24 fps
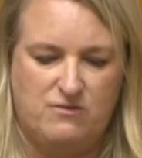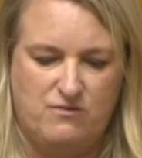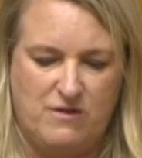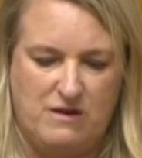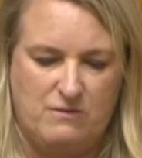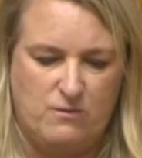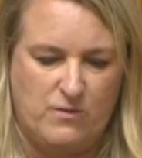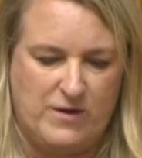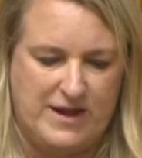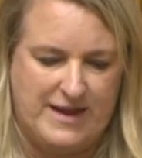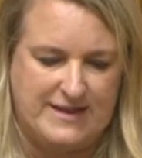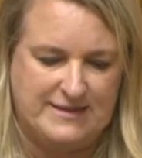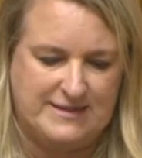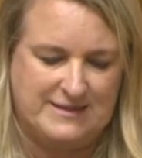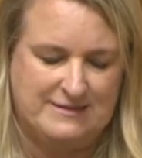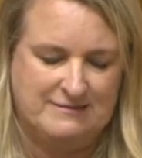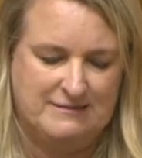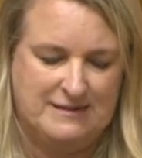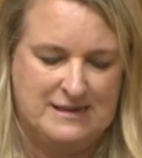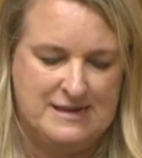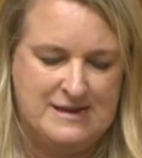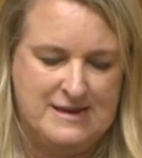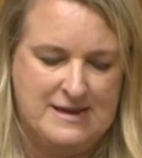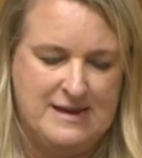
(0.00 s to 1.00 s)
runways.
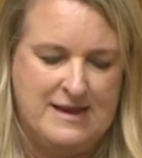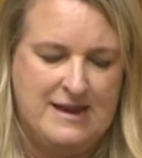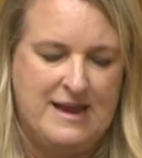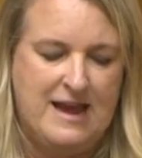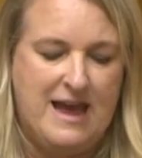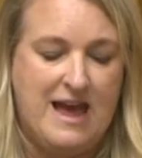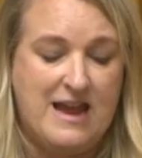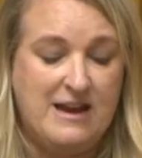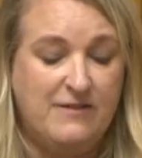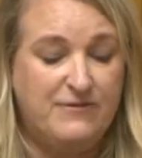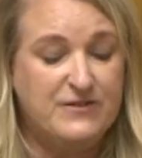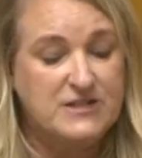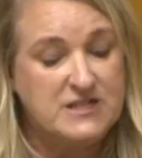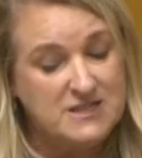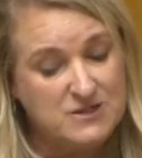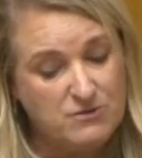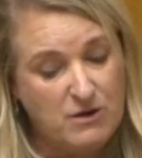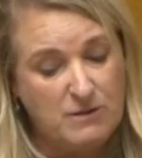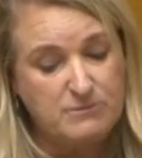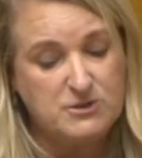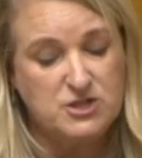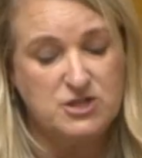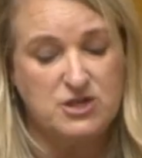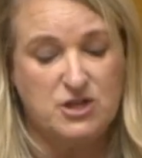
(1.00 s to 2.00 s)
And if a
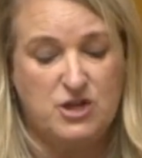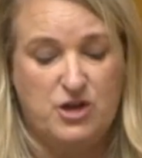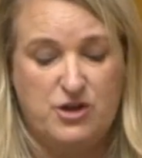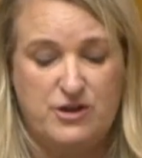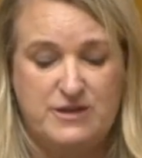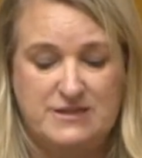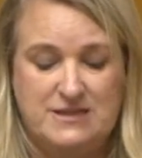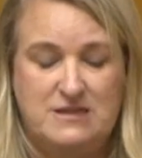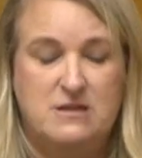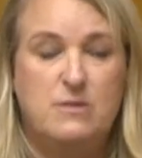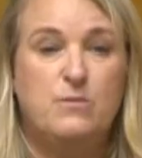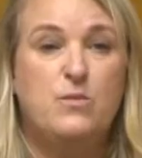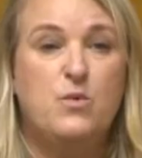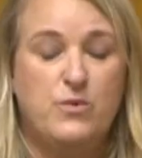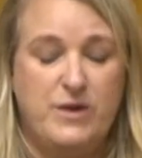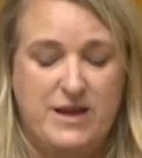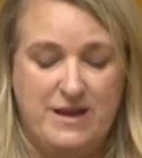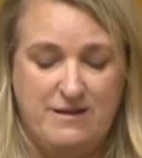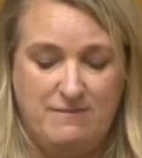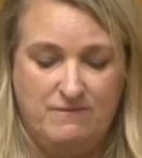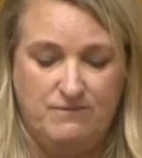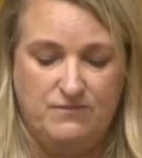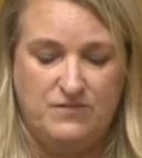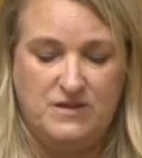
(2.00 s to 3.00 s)
disruption occurs in the
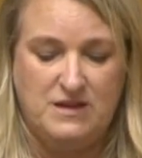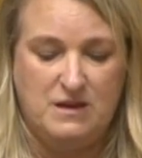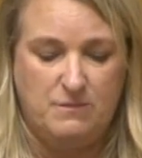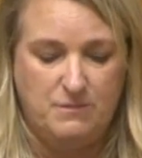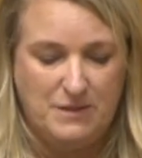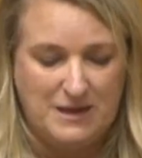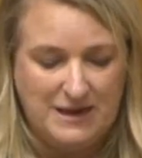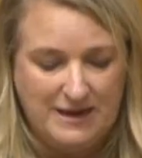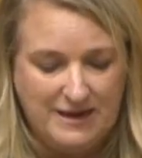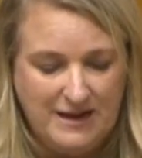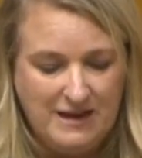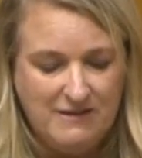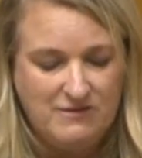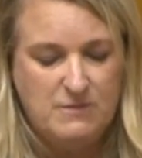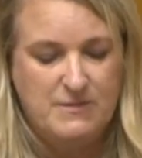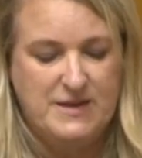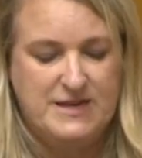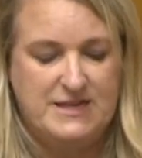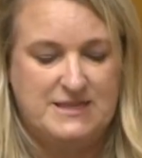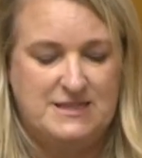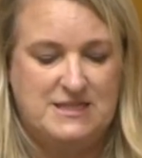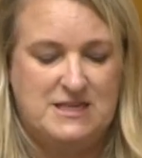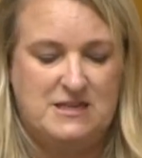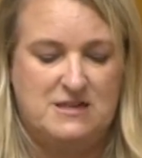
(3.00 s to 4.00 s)
morning, the ability of the
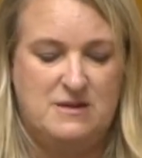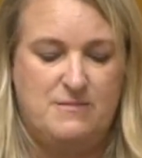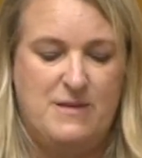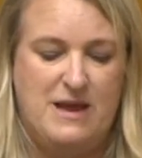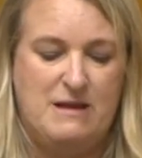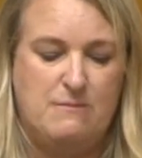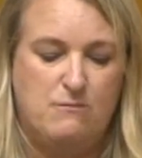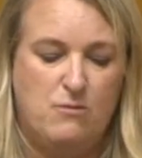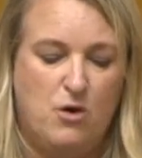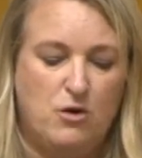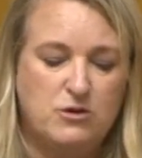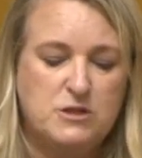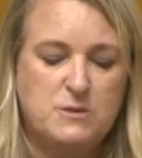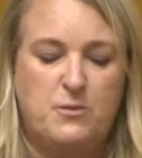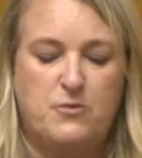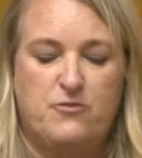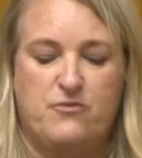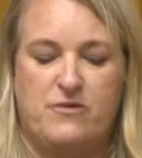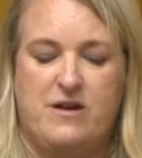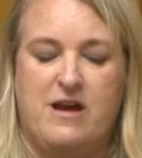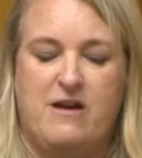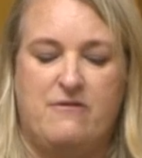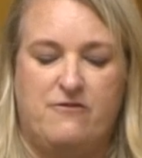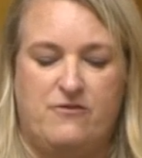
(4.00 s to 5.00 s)
minister to make multiple
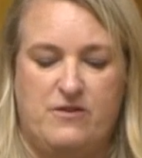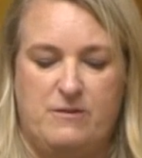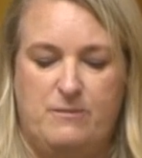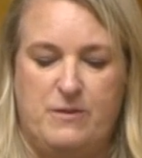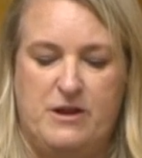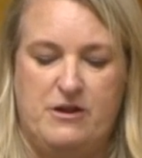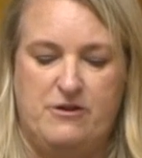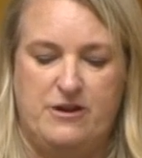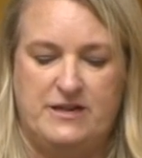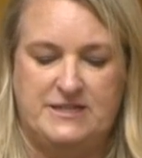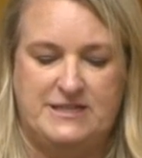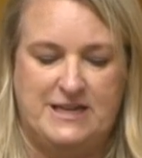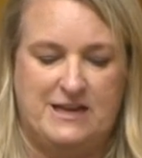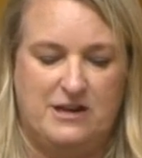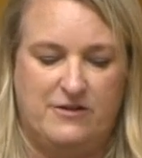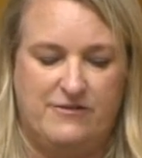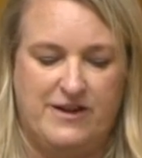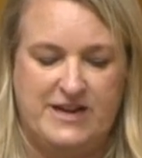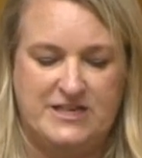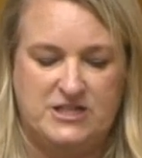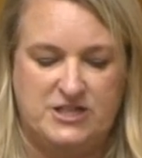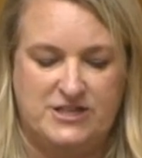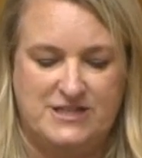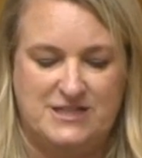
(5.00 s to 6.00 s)
recovery period
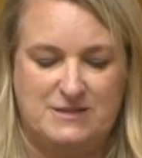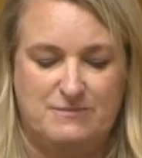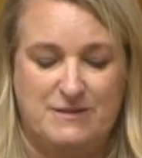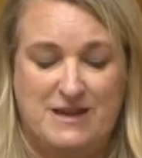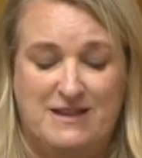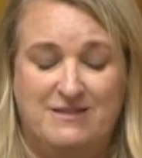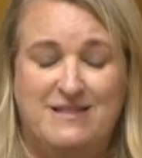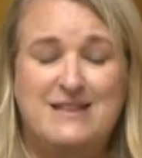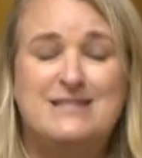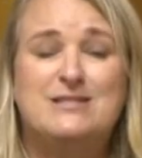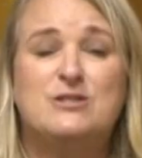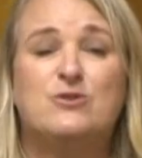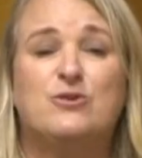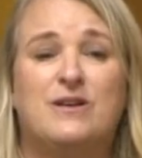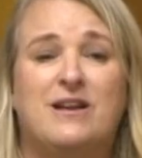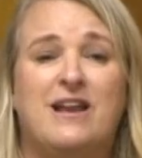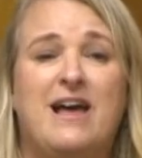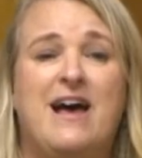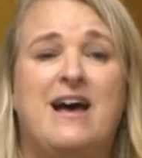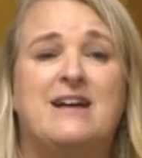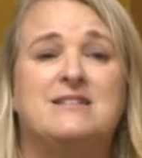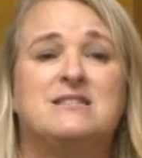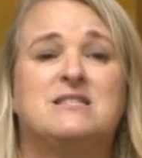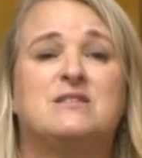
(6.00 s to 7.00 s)
declarations mean this could
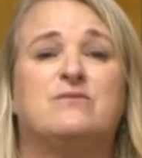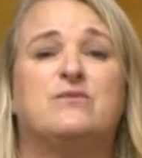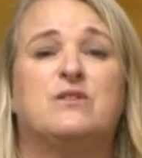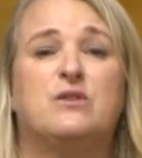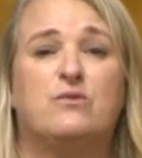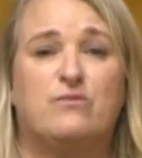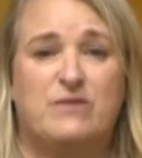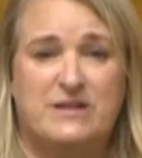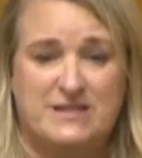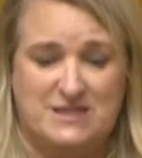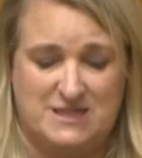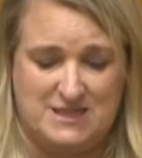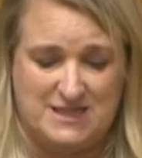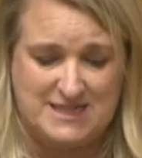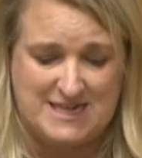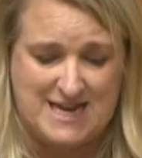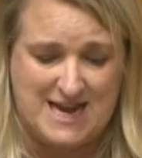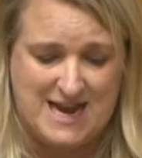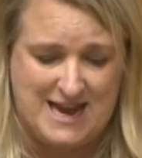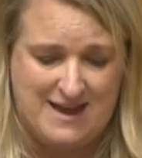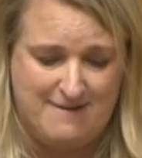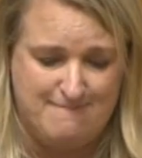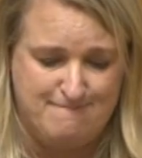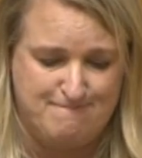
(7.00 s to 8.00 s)
last for the rest of the
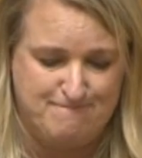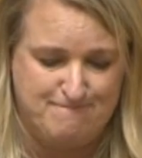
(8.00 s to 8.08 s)
day.